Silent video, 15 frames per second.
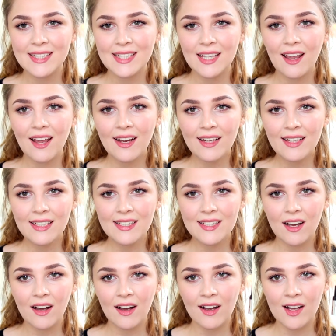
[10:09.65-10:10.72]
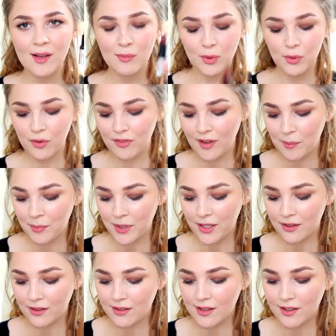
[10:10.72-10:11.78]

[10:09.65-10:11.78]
slightly darker, more vampy nude.